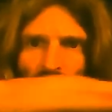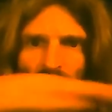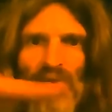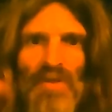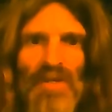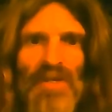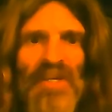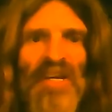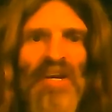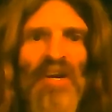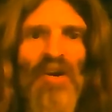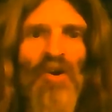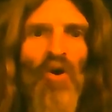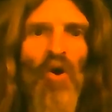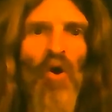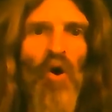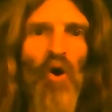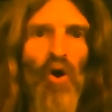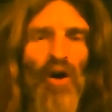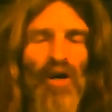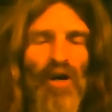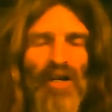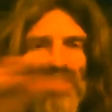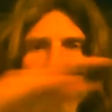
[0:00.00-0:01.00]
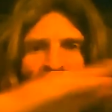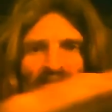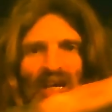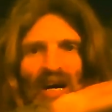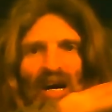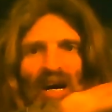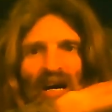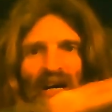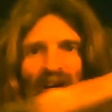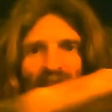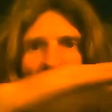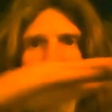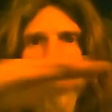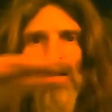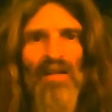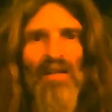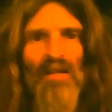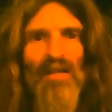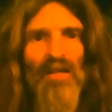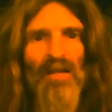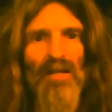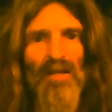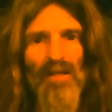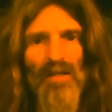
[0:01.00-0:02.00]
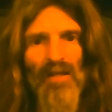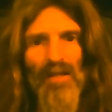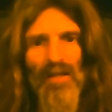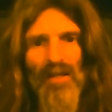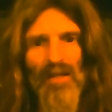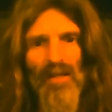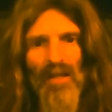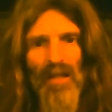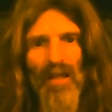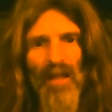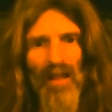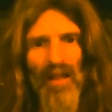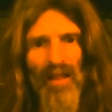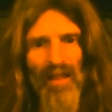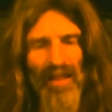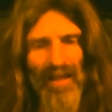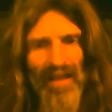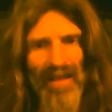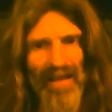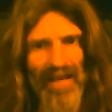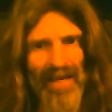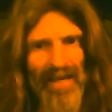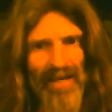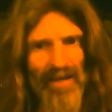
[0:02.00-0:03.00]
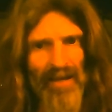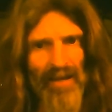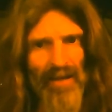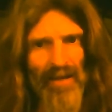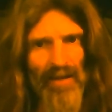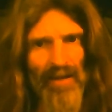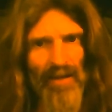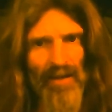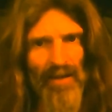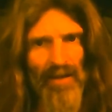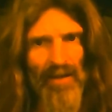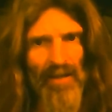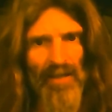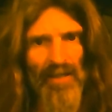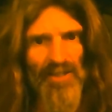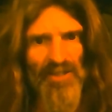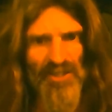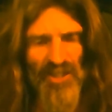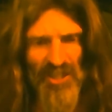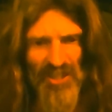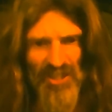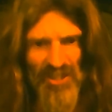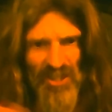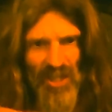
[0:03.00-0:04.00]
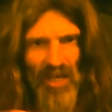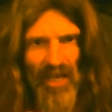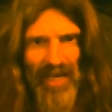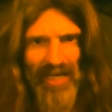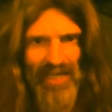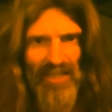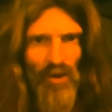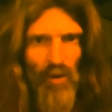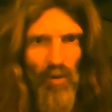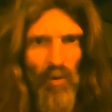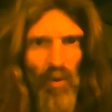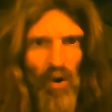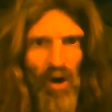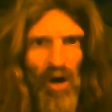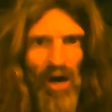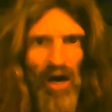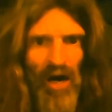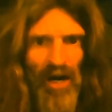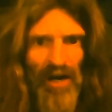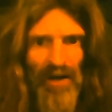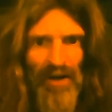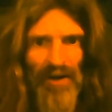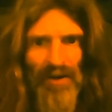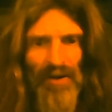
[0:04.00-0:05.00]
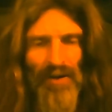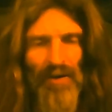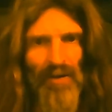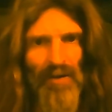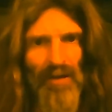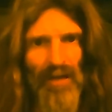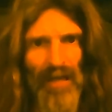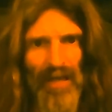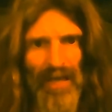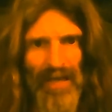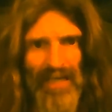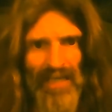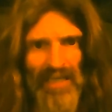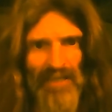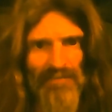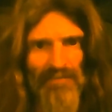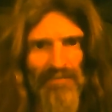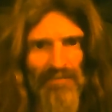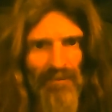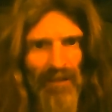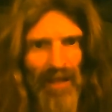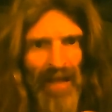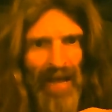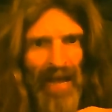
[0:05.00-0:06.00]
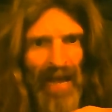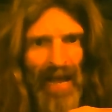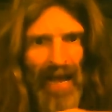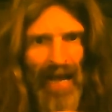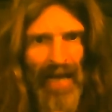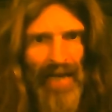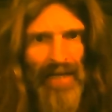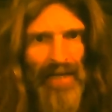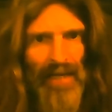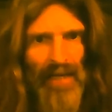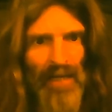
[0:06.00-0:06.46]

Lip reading: near horizontal layer, just like the water lays flat,